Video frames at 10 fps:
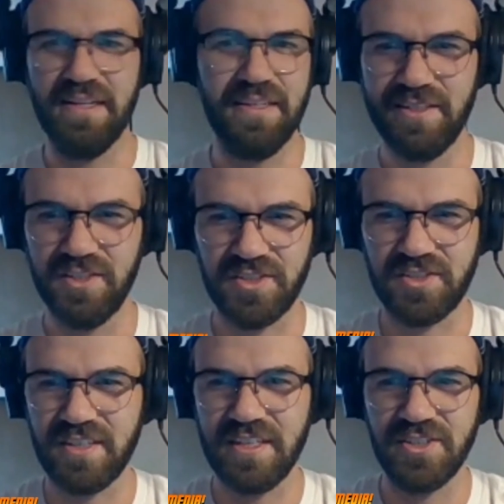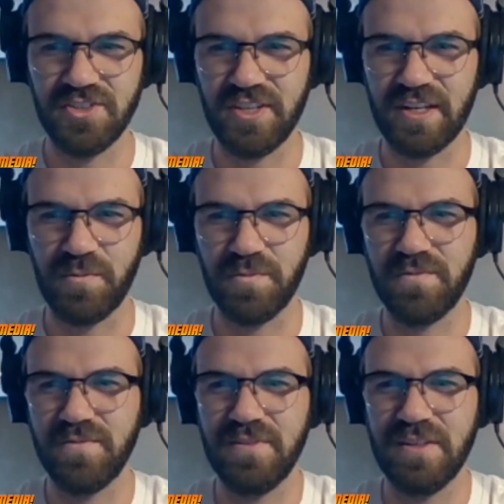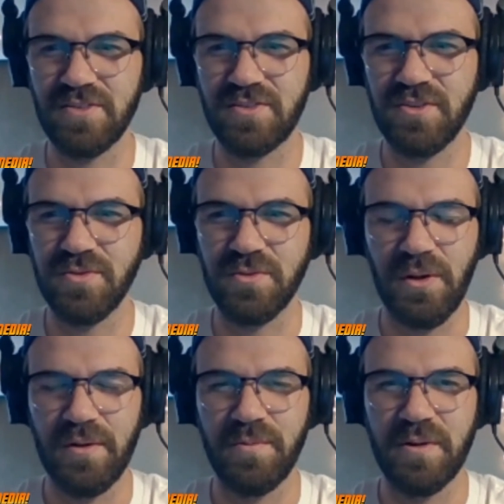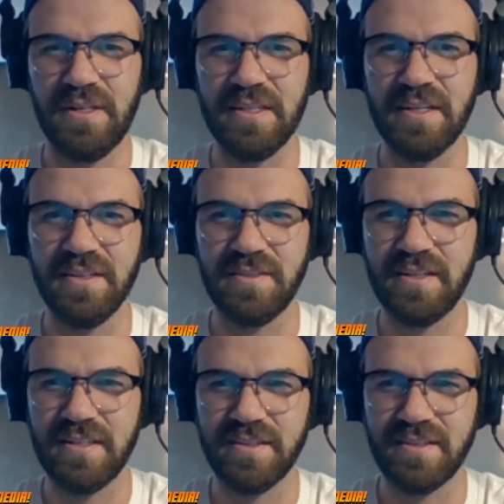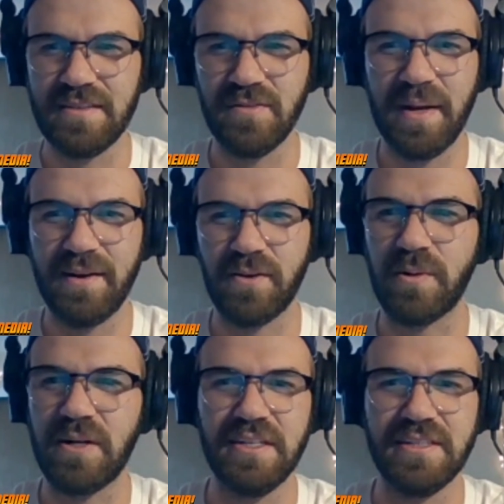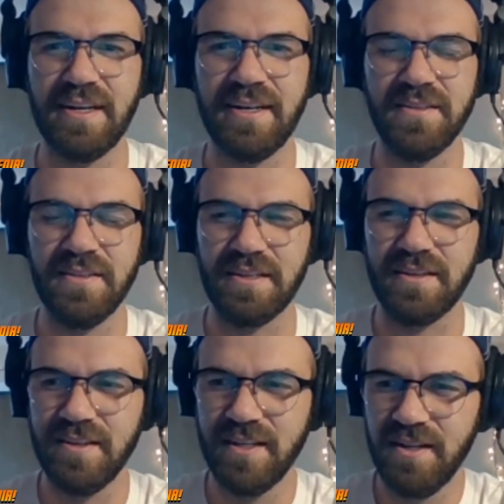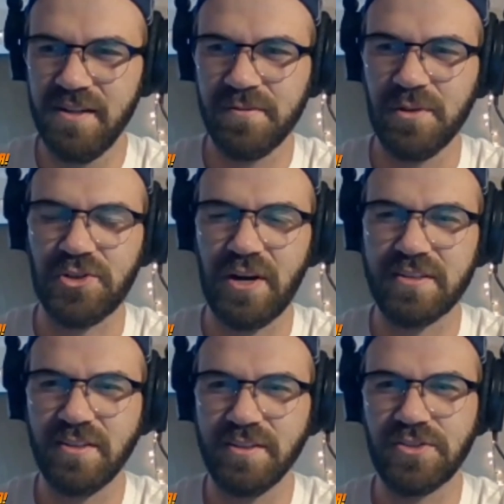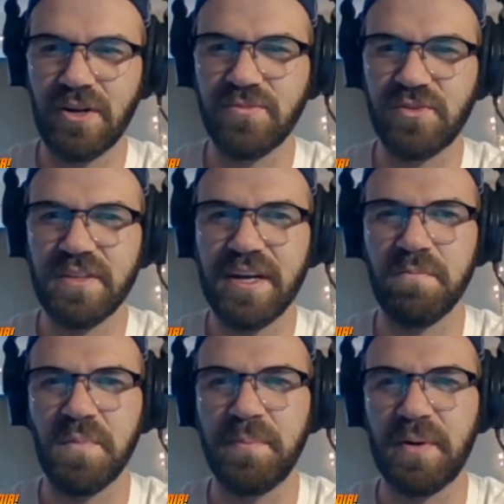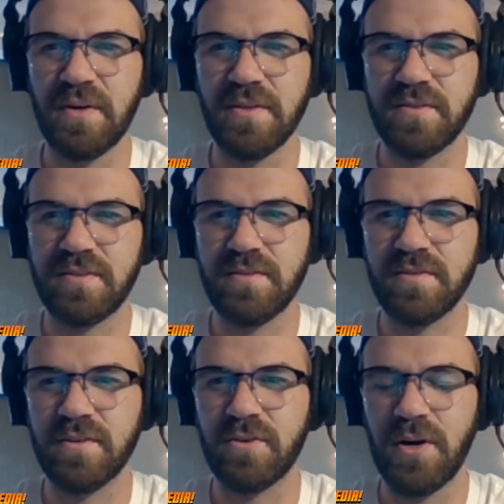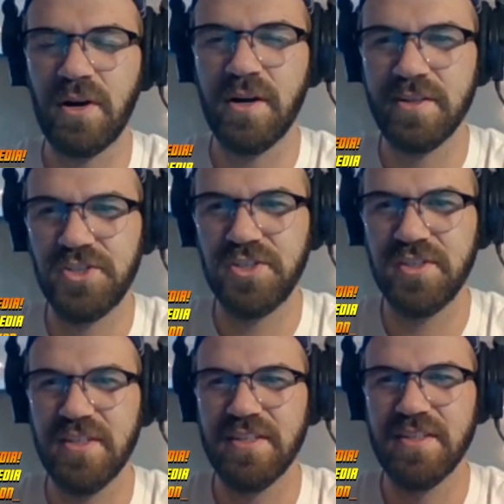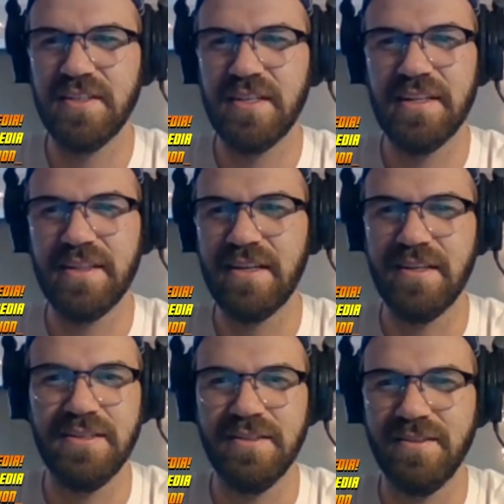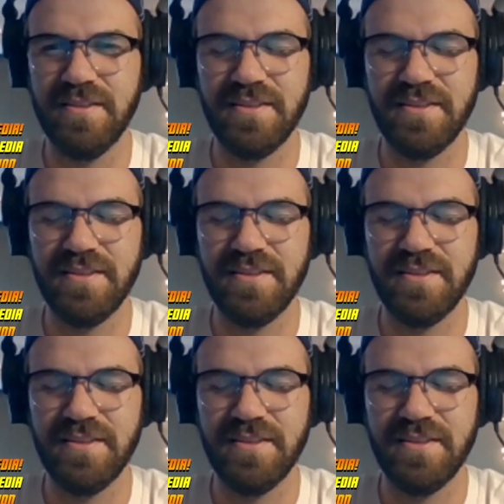and he just like is so good at what he does that it doesn't even matter where he's at. Like, we tracked all the drums for that in my parents' garage, and then